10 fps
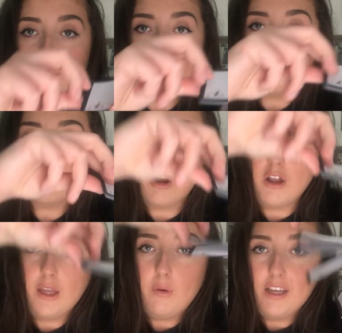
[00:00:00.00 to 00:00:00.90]
And it's got
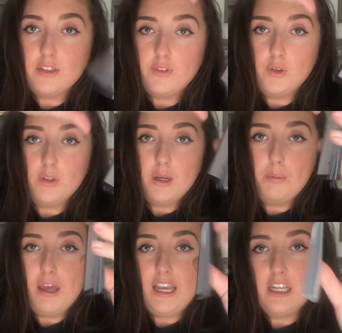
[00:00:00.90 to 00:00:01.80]
like quite a few little
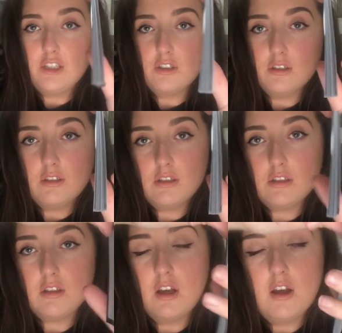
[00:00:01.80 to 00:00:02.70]

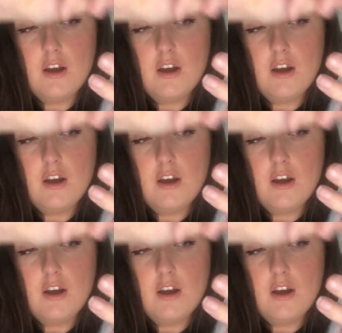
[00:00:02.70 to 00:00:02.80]
pages.